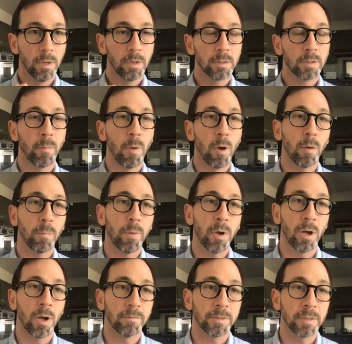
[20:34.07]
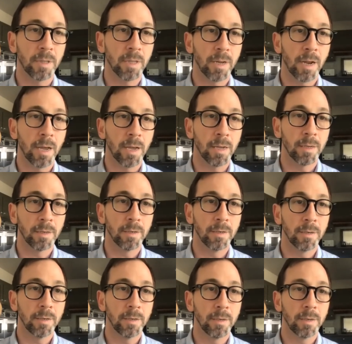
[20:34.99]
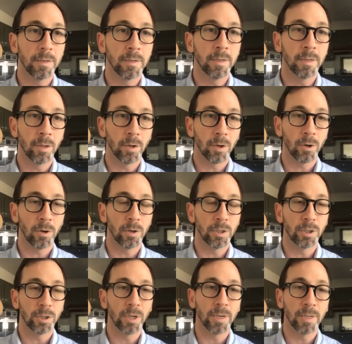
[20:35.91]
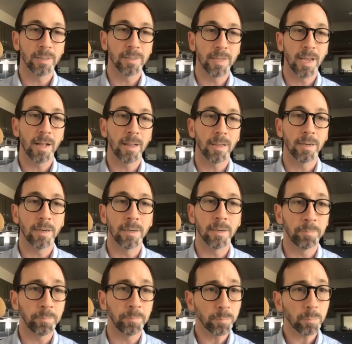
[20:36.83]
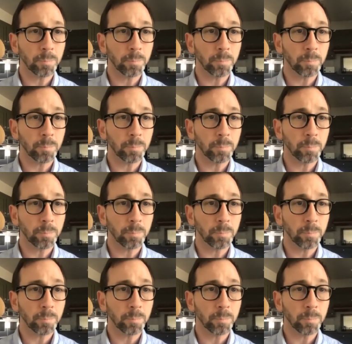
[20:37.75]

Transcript: small puffs that I did the curry chicken salad in